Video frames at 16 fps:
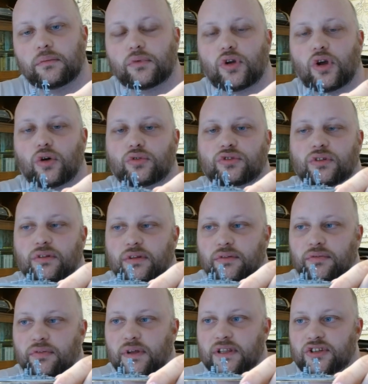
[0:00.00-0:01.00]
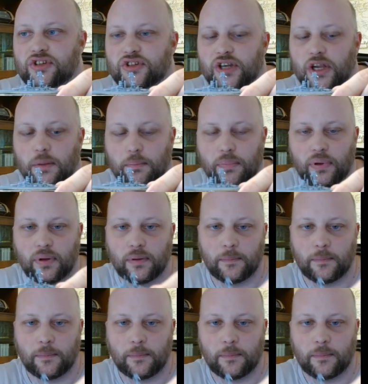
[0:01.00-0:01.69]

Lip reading: coastal defense ship.